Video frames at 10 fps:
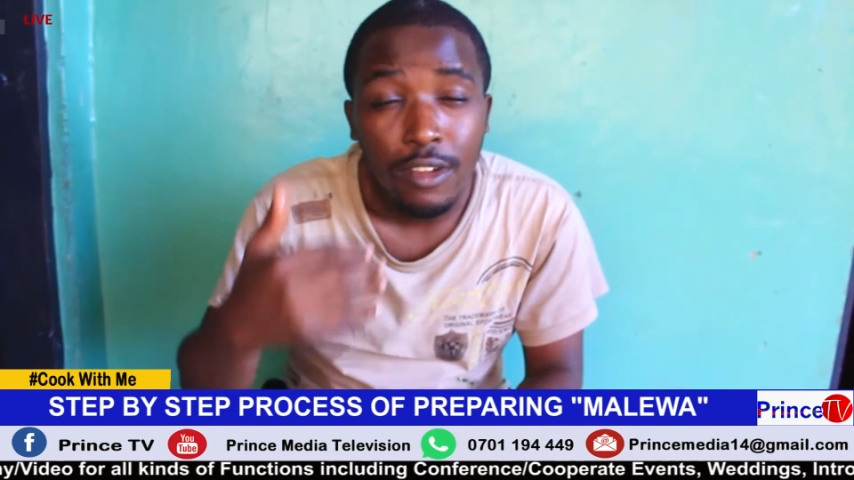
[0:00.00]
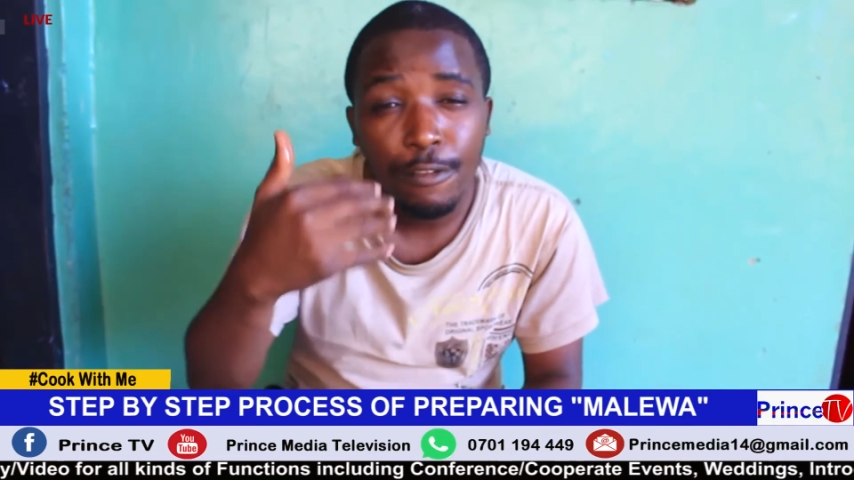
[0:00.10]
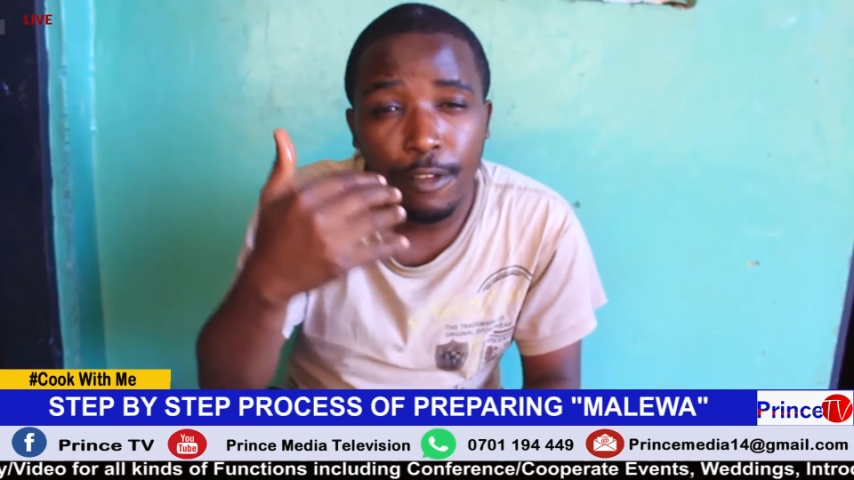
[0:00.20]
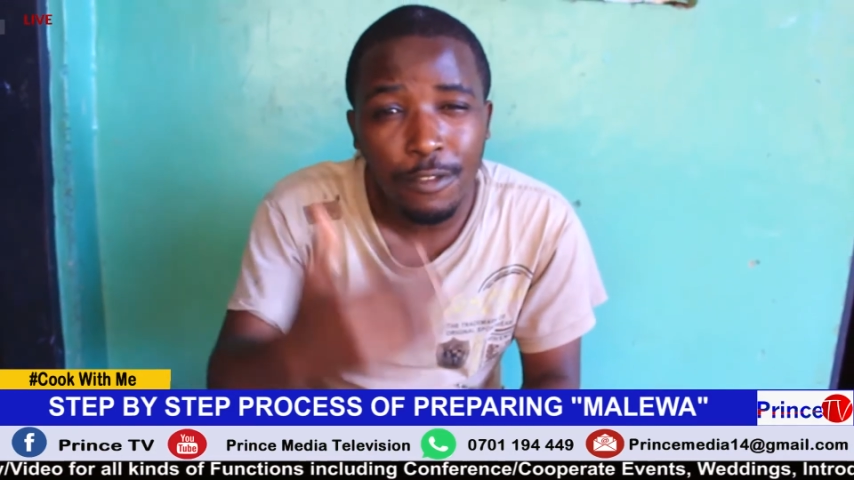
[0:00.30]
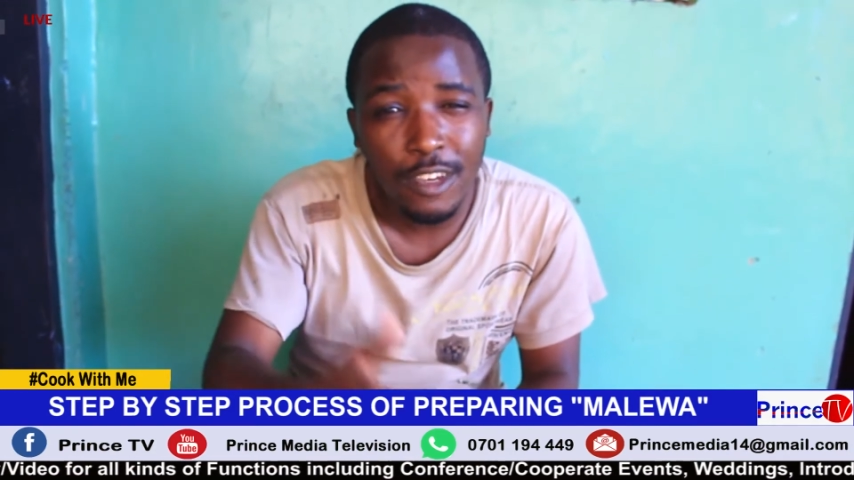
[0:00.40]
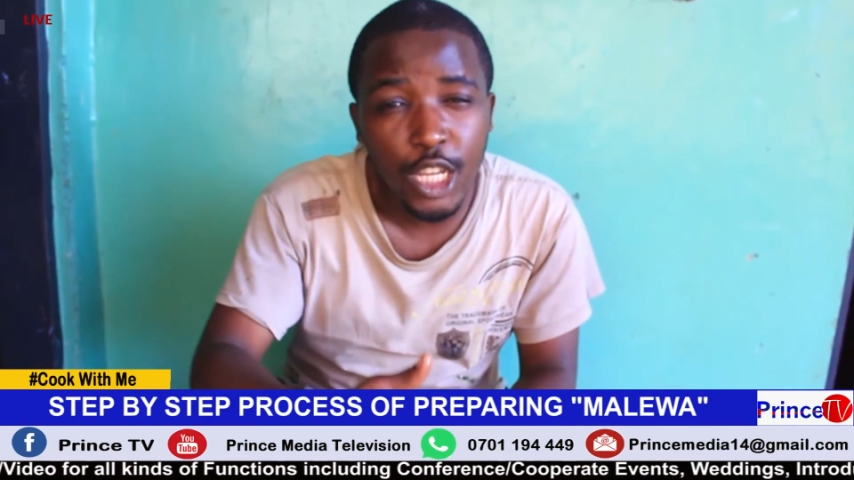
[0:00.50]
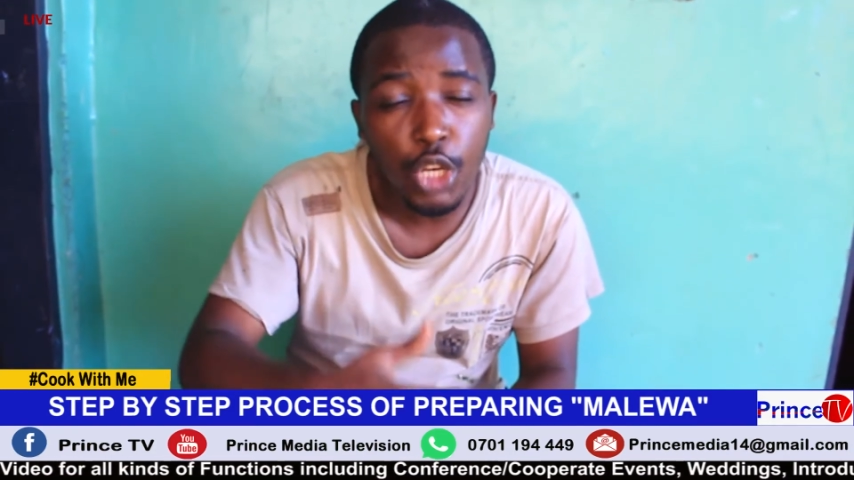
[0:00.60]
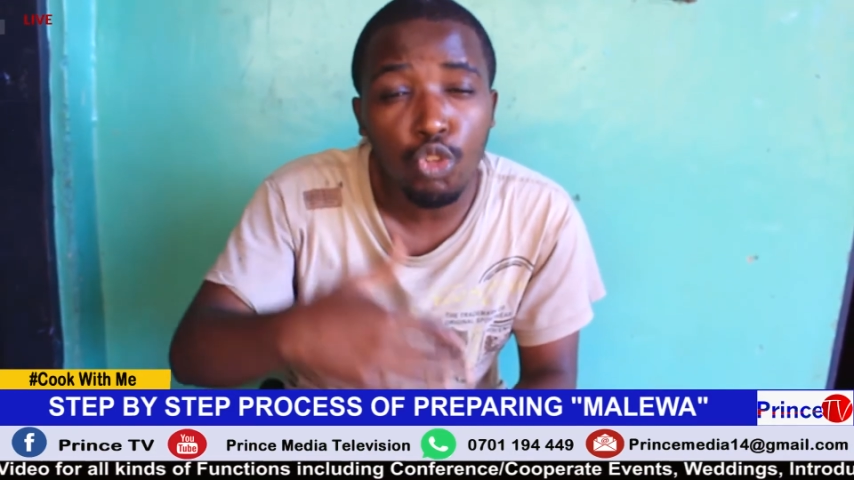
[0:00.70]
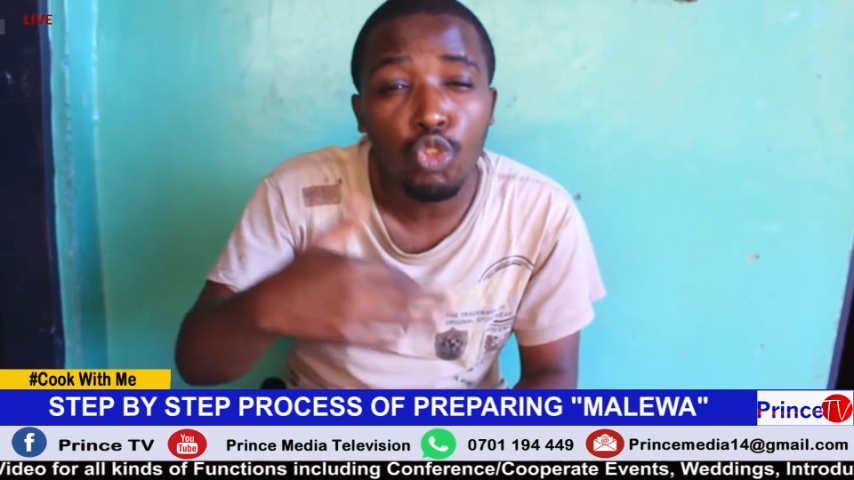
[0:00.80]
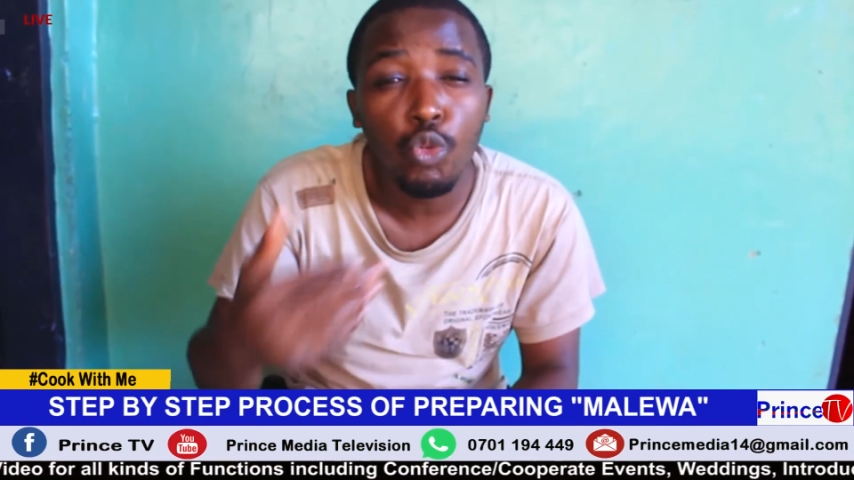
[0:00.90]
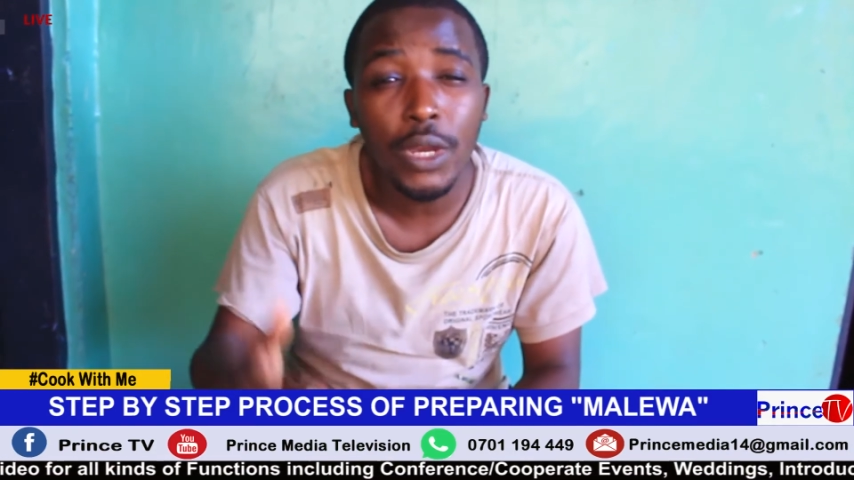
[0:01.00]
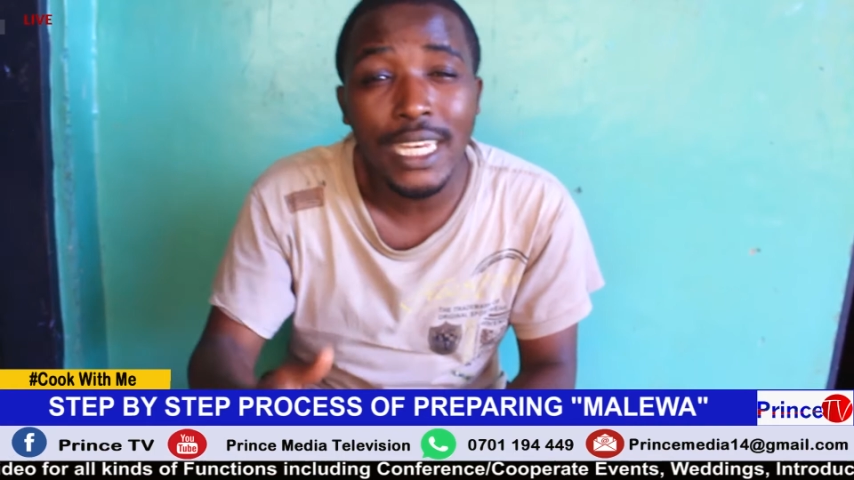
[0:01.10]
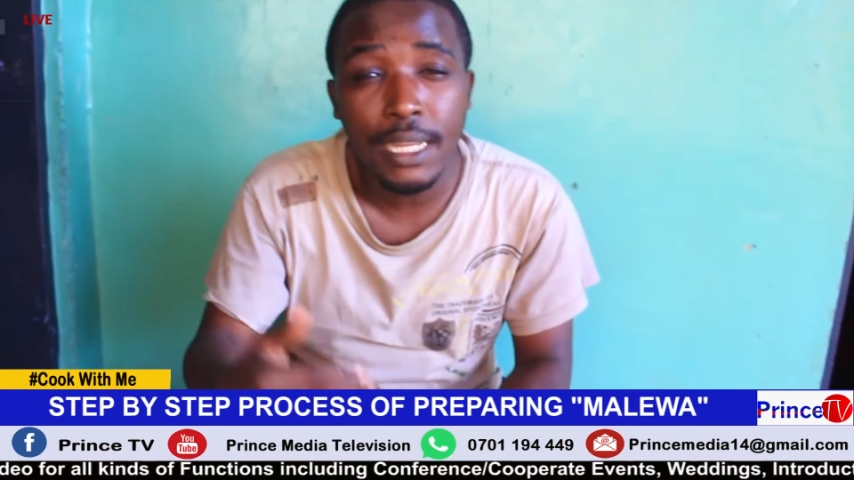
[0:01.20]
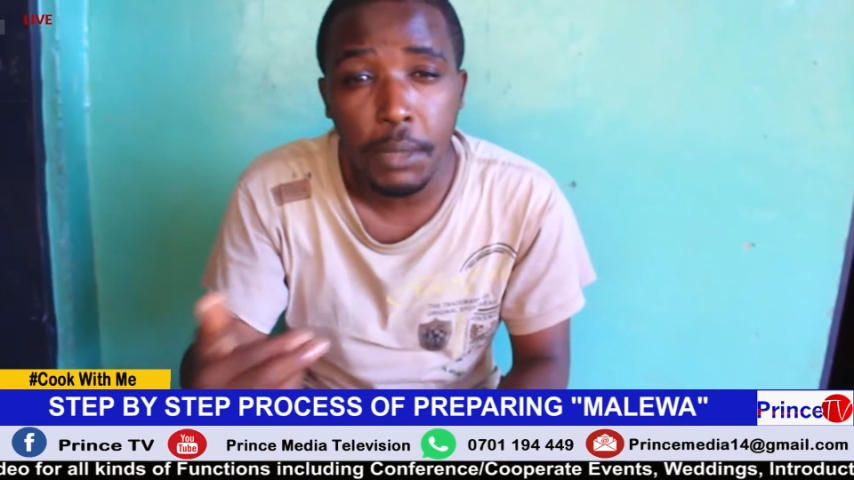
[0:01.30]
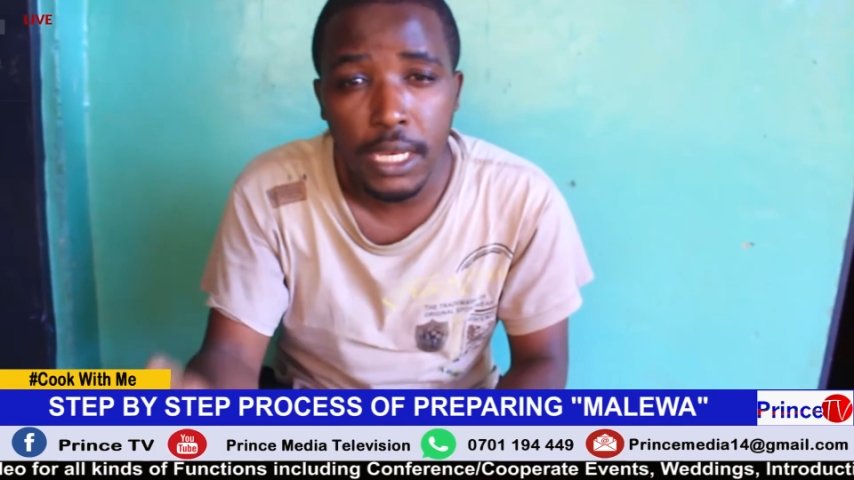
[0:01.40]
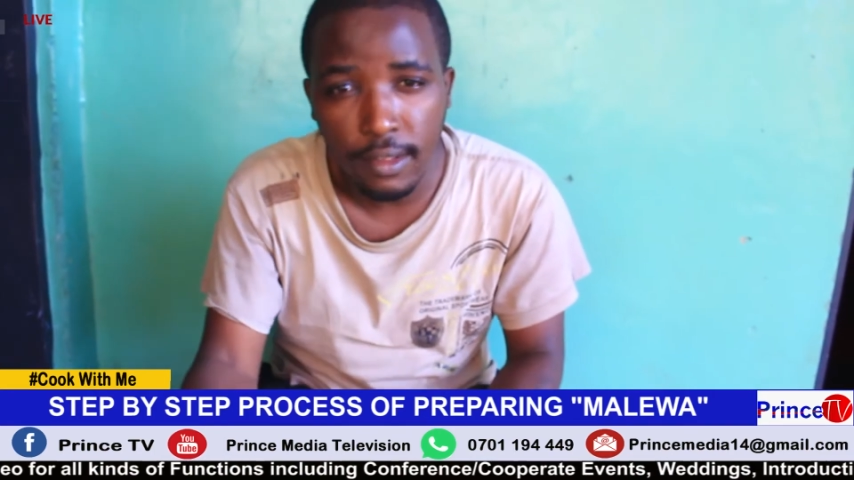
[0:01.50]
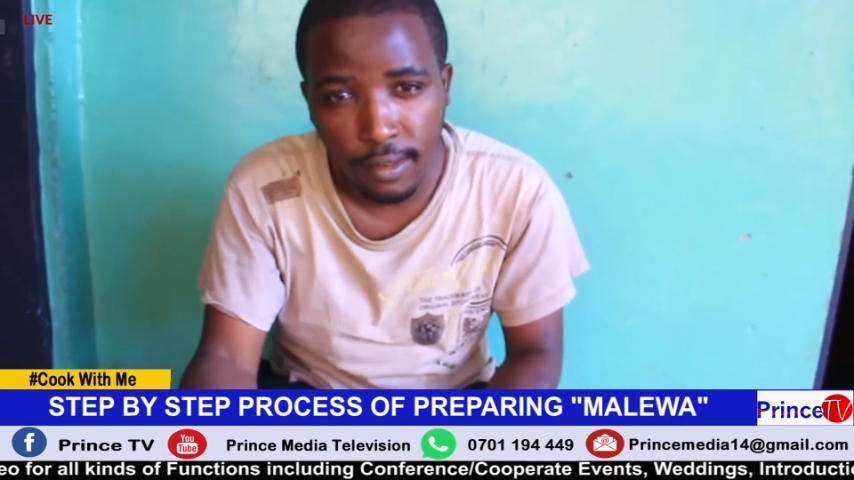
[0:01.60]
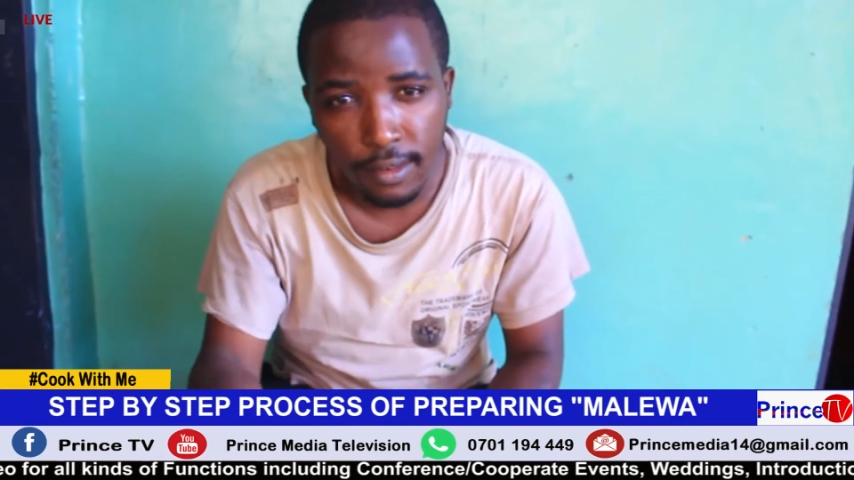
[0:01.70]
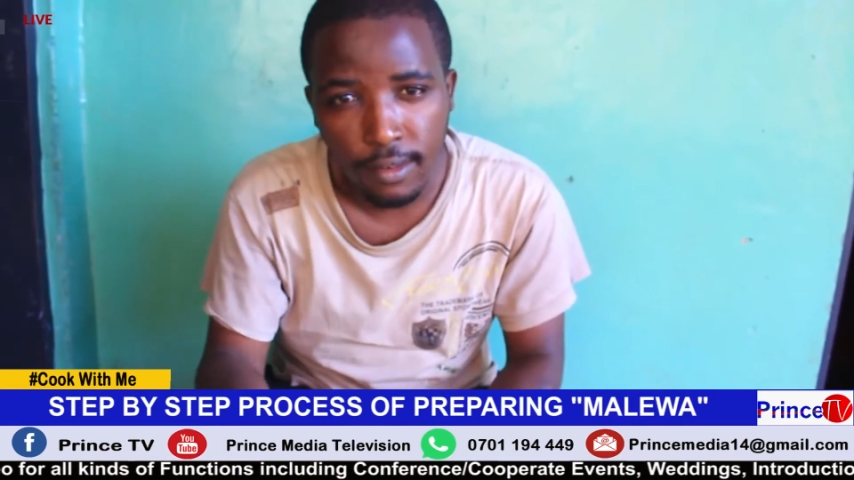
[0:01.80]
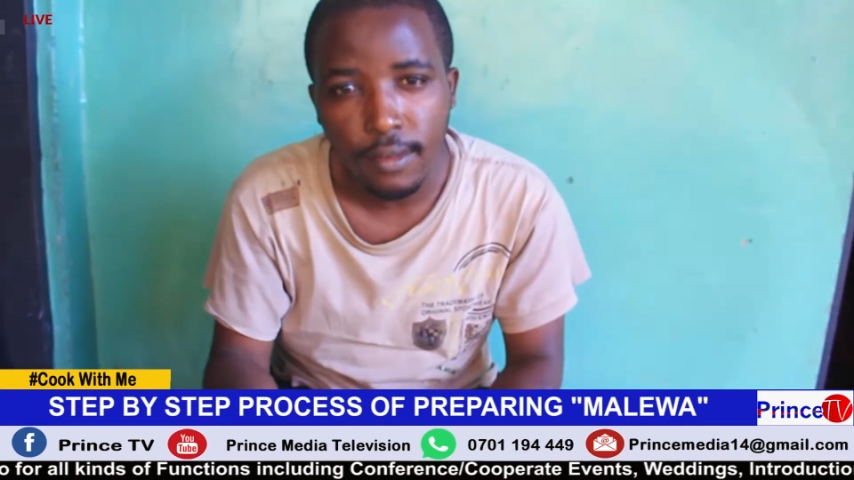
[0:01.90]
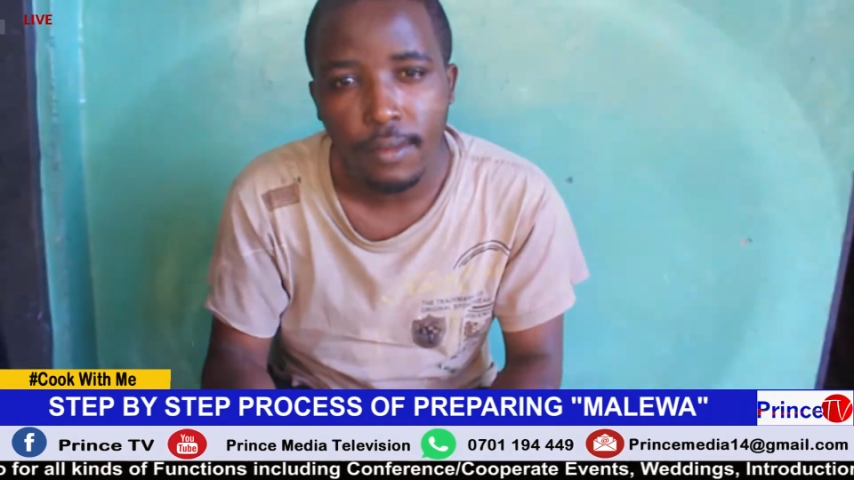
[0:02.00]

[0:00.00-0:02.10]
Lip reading: 15 to 20 minutes.